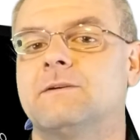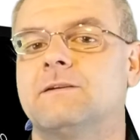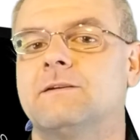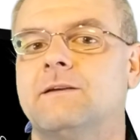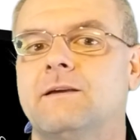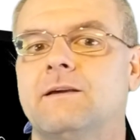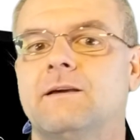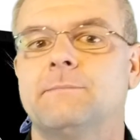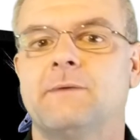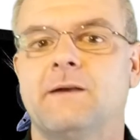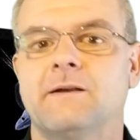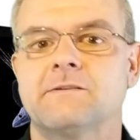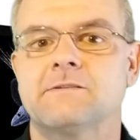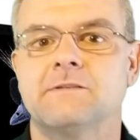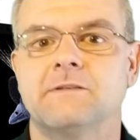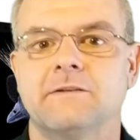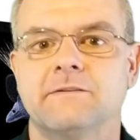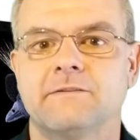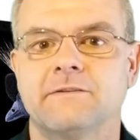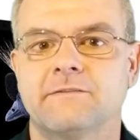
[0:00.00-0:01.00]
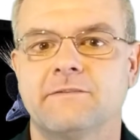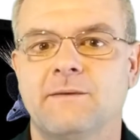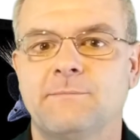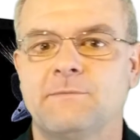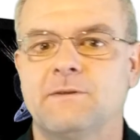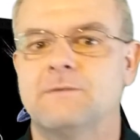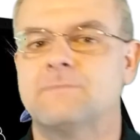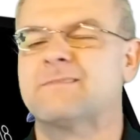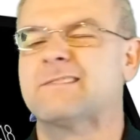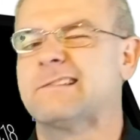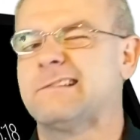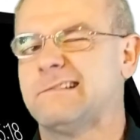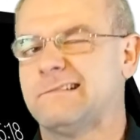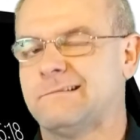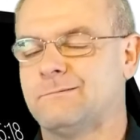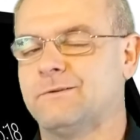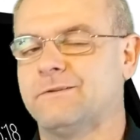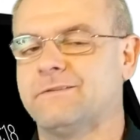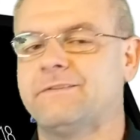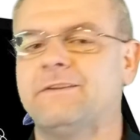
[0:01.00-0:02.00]
my app actually gets accepted.
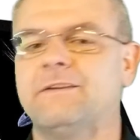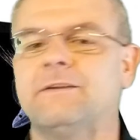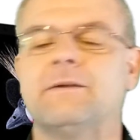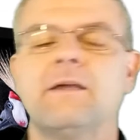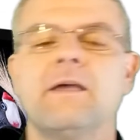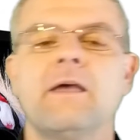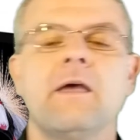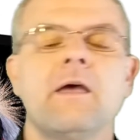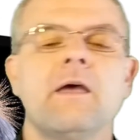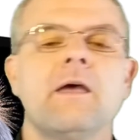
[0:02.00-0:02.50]
We'll see.